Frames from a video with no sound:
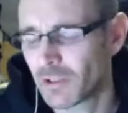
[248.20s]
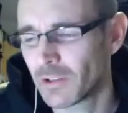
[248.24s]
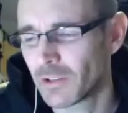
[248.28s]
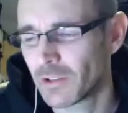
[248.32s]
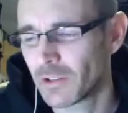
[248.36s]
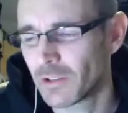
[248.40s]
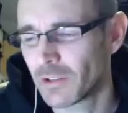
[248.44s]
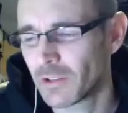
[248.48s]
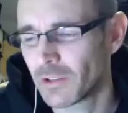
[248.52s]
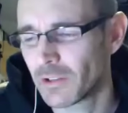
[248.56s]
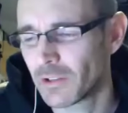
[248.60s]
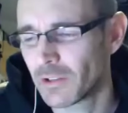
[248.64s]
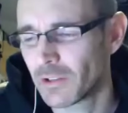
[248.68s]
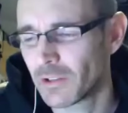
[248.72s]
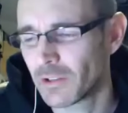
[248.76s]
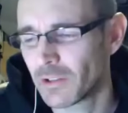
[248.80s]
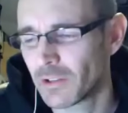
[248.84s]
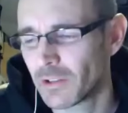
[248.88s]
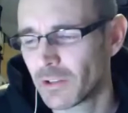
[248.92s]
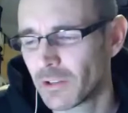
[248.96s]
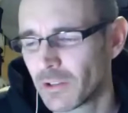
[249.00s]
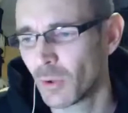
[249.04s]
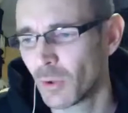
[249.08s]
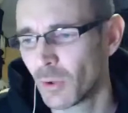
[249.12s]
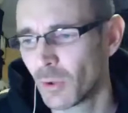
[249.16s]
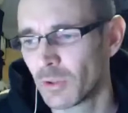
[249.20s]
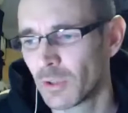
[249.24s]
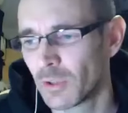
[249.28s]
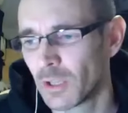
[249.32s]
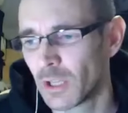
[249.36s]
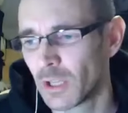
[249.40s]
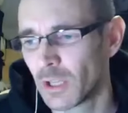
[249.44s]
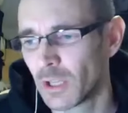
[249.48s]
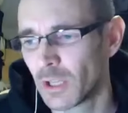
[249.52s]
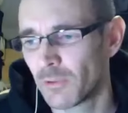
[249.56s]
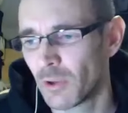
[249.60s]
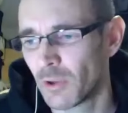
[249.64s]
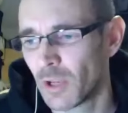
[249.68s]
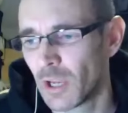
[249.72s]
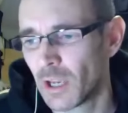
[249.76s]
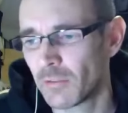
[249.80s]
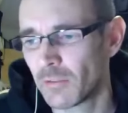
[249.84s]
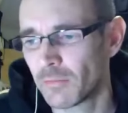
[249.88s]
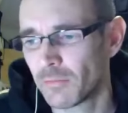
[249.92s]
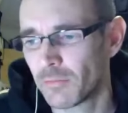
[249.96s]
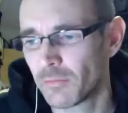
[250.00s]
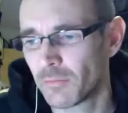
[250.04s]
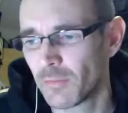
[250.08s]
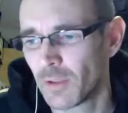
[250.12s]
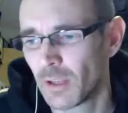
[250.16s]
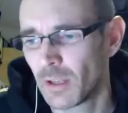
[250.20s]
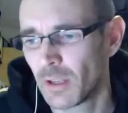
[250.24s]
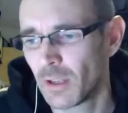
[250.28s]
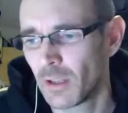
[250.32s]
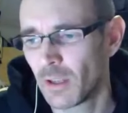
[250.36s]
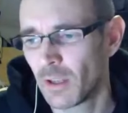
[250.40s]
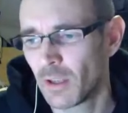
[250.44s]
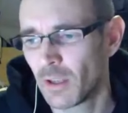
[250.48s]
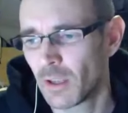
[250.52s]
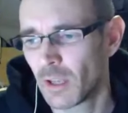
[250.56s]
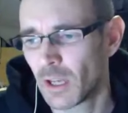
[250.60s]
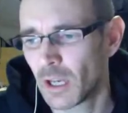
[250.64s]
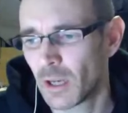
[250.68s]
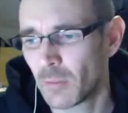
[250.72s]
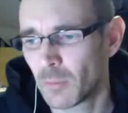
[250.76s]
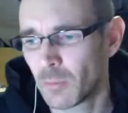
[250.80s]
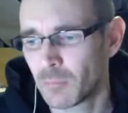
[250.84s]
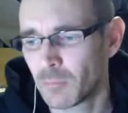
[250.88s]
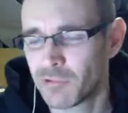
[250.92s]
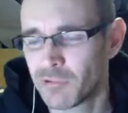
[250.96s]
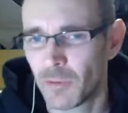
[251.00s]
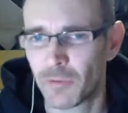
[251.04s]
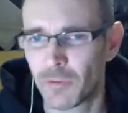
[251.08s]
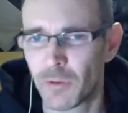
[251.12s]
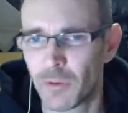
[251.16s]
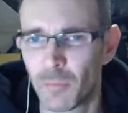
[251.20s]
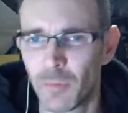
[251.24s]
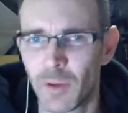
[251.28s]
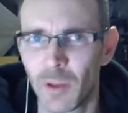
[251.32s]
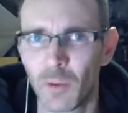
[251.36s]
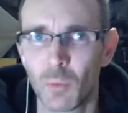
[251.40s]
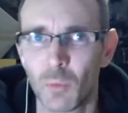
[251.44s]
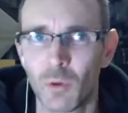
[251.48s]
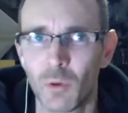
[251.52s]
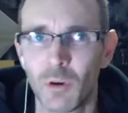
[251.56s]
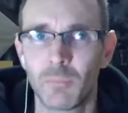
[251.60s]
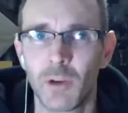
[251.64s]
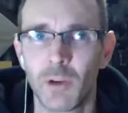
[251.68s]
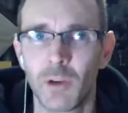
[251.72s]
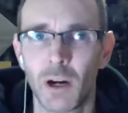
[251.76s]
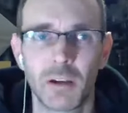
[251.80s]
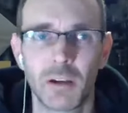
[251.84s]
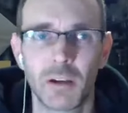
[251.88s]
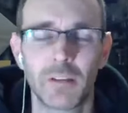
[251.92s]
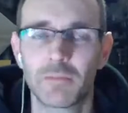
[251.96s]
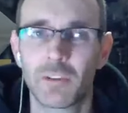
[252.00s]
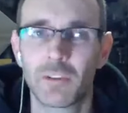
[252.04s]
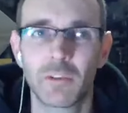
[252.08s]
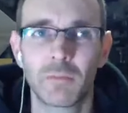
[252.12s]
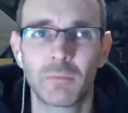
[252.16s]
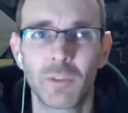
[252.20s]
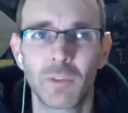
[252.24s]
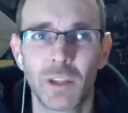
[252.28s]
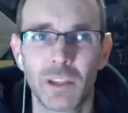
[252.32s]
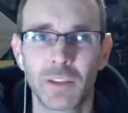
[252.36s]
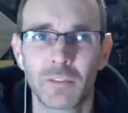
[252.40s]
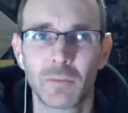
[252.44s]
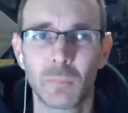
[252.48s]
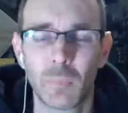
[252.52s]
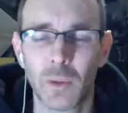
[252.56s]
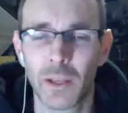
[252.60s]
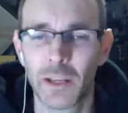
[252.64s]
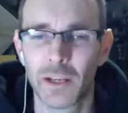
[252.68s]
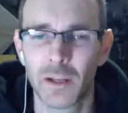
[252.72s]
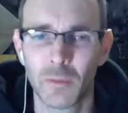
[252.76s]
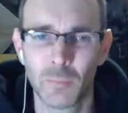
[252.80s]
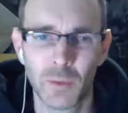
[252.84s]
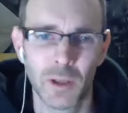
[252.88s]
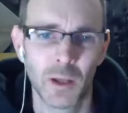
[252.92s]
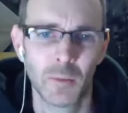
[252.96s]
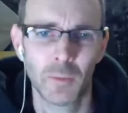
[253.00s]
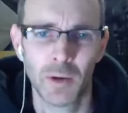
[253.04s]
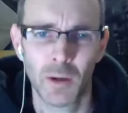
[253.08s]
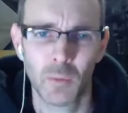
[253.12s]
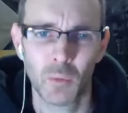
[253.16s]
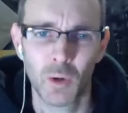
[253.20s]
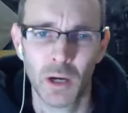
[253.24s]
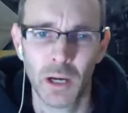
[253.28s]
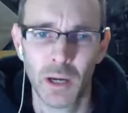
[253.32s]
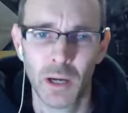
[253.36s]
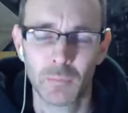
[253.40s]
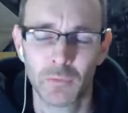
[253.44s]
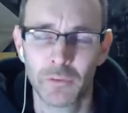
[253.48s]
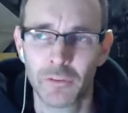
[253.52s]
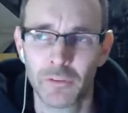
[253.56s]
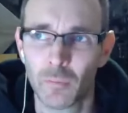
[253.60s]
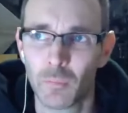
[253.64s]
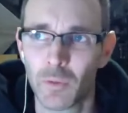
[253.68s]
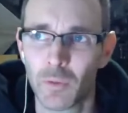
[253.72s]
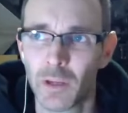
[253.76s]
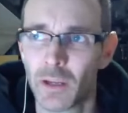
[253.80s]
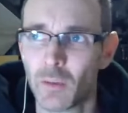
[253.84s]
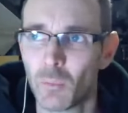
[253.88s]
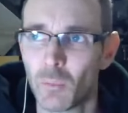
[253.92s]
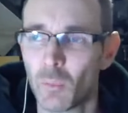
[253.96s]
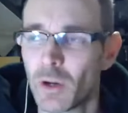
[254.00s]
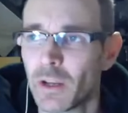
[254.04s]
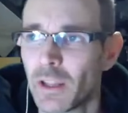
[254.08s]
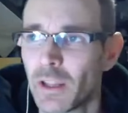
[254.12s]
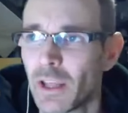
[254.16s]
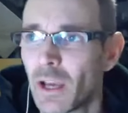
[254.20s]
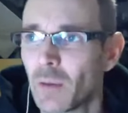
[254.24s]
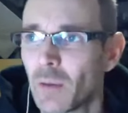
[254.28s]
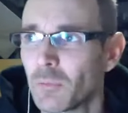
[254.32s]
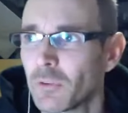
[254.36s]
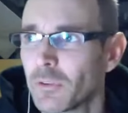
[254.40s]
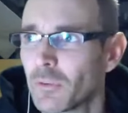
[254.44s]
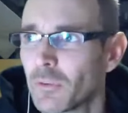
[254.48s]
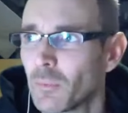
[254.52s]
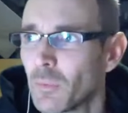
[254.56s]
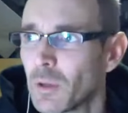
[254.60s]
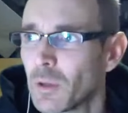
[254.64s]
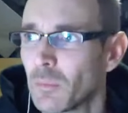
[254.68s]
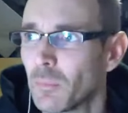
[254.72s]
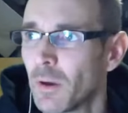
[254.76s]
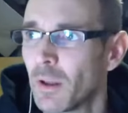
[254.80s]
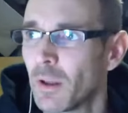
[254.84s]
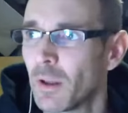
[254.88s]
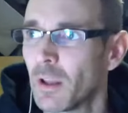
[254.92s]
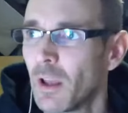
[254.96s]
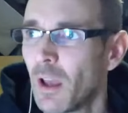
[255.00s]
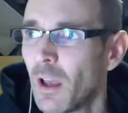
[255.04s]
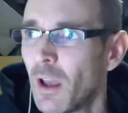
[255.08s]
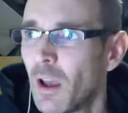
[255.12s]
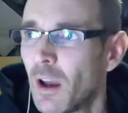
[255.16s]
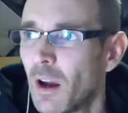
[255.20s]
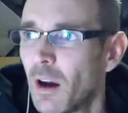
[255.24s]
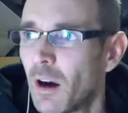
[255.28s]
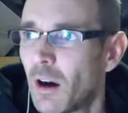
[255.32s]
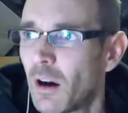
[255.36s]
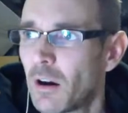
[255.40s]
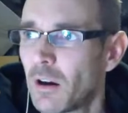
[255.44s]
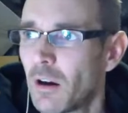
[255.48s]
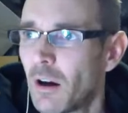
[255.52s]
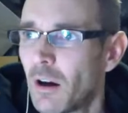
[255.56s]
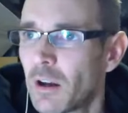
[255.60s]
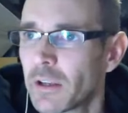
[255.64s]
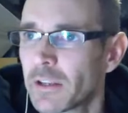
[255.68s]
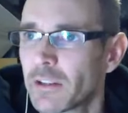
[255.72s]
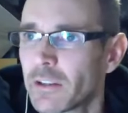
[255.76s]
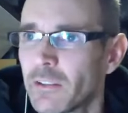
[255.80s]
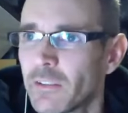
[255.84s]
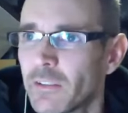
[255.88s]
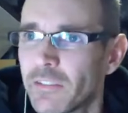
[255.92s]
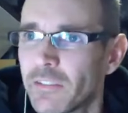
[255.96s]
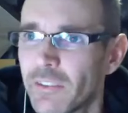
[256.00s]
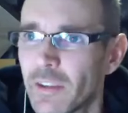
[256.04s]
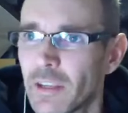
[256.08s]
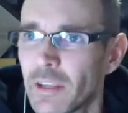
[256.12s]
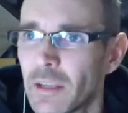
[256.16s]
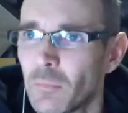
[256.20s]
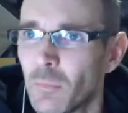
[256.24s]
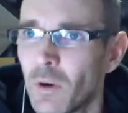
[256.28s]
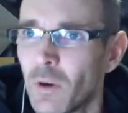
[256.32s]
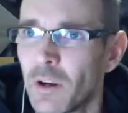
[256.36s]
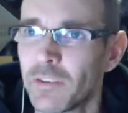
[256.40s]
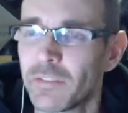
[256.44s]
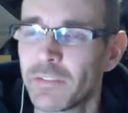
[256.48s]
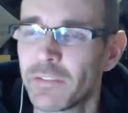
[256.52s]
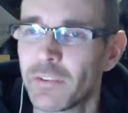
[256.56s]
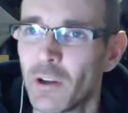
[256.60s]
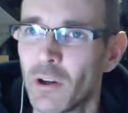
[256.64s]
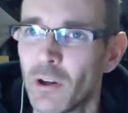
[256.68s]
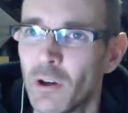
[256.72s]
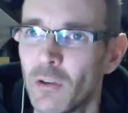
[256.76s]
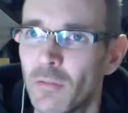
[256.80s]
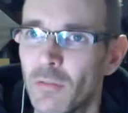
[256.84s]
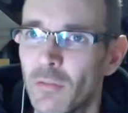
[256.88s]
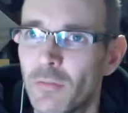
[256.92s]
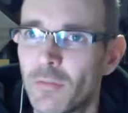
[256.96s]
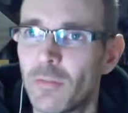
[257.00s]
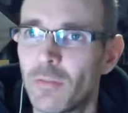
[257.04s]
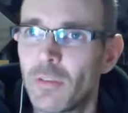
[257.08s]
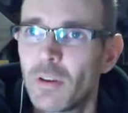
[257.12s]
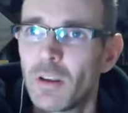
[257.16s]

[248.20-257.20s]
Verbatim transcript: and I think that's important. If you have, I mean, perhaps in a minute, well, I'll have to explain a bit about what happened to me and when it happened to me, but I, I can see myself